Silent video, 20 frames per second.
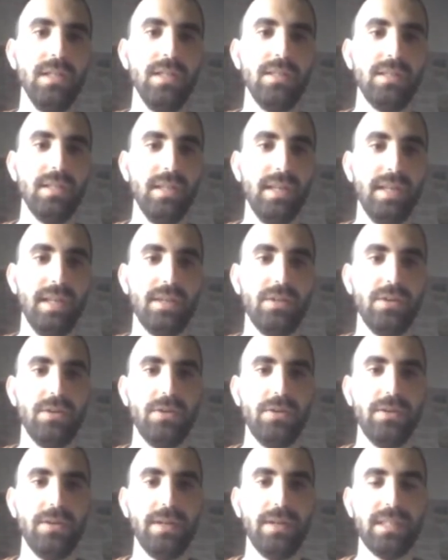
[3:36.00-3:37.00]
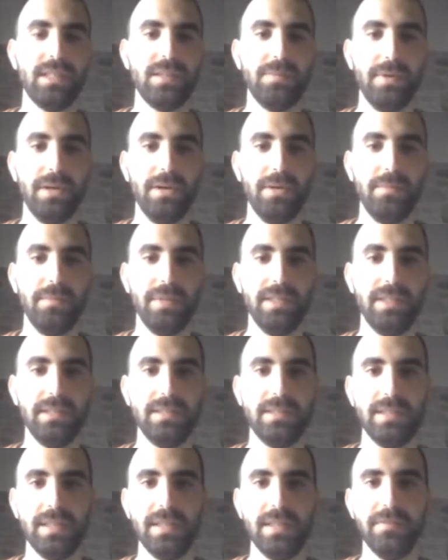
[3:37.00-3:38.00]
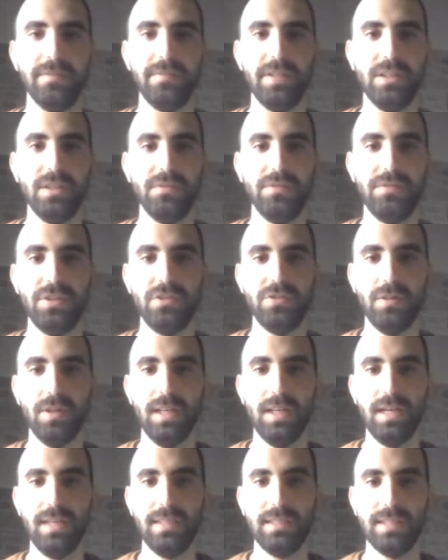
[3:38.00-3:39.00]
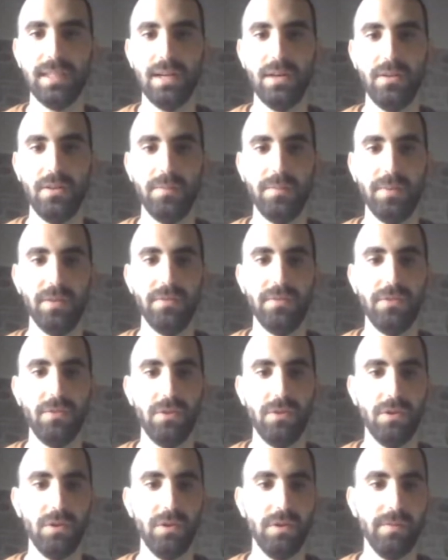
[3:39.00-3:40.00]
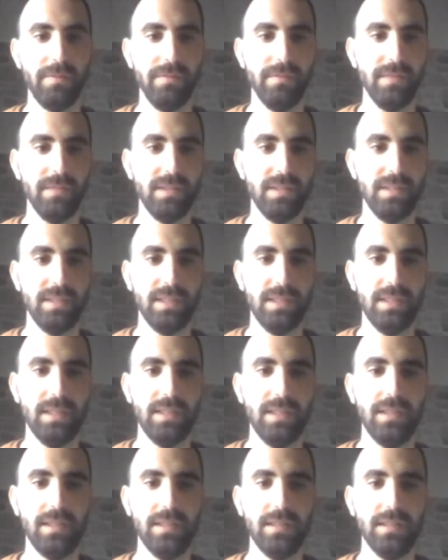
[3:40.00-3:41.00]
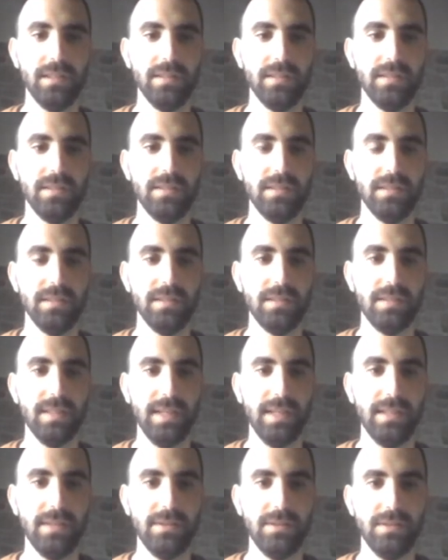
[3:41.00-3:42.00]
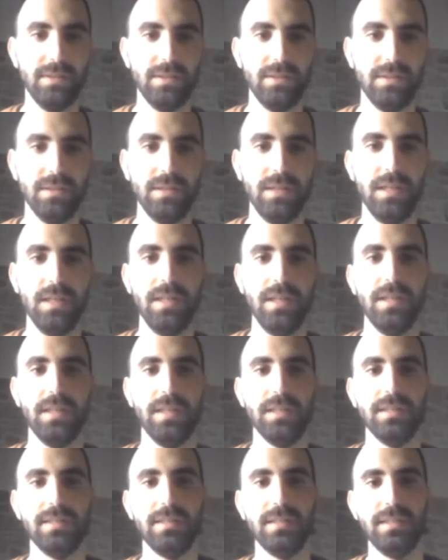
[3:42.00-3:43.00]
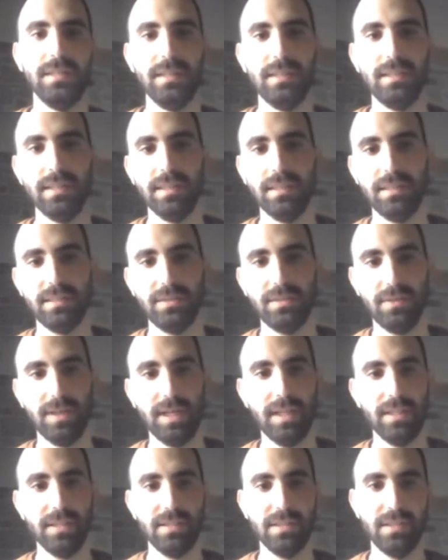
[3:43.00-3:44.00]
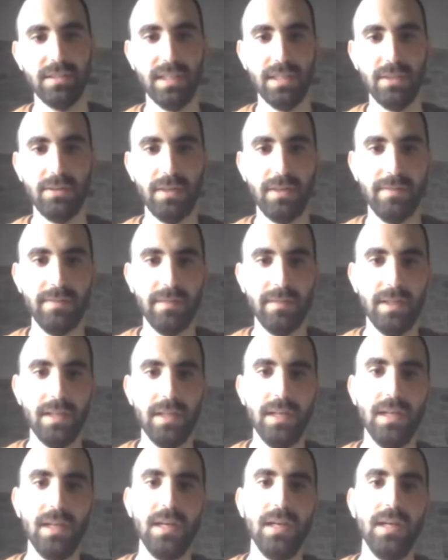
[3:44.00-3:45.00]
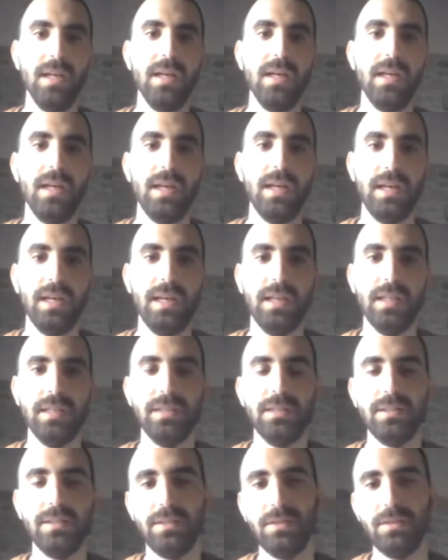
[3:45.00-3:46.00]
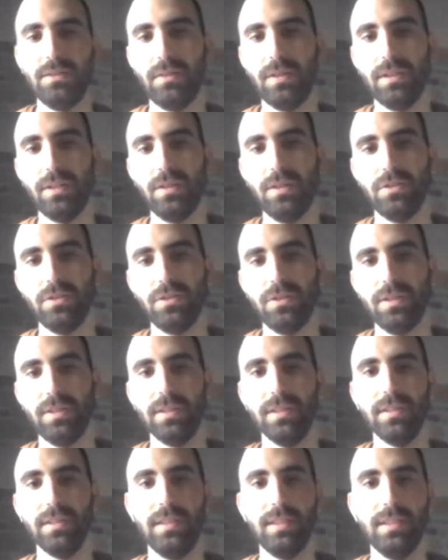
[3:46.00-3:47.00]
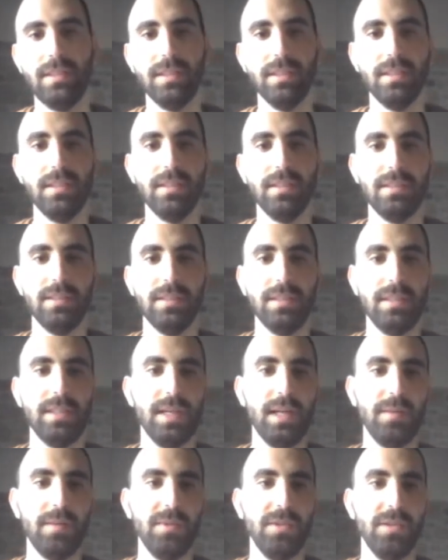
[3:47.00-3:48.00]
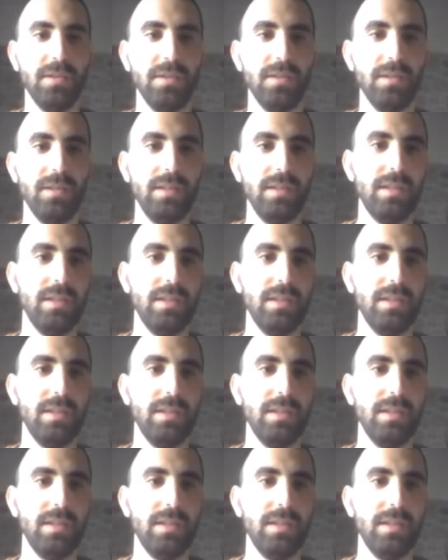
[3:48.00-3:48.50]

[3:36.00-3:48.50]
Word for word: select your experiments and visualize how they perform, the status, its details, trials, etc. And you can also see the details in YAML.